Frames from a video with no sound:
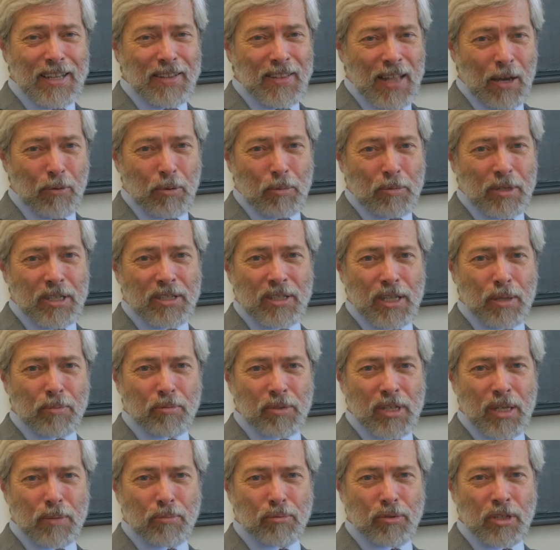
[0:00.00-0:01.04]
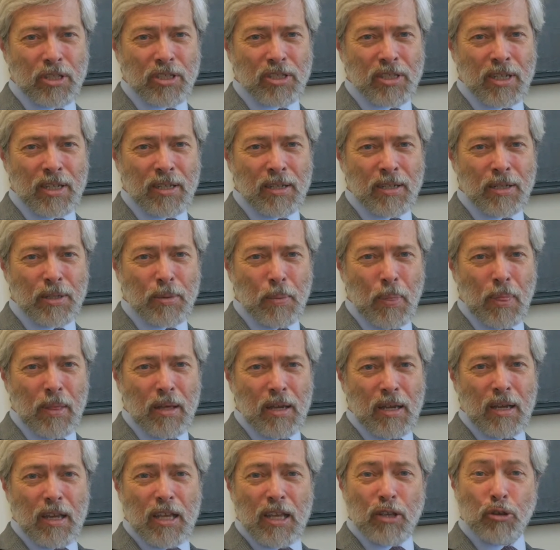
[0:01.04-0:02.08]
that would be deeply appreciated.
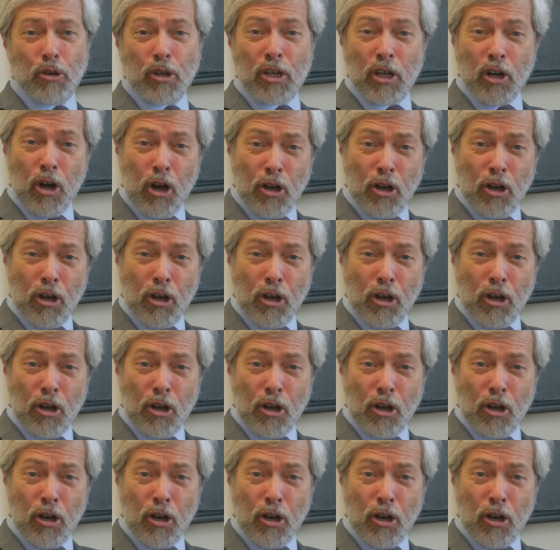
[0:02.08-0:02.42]
You can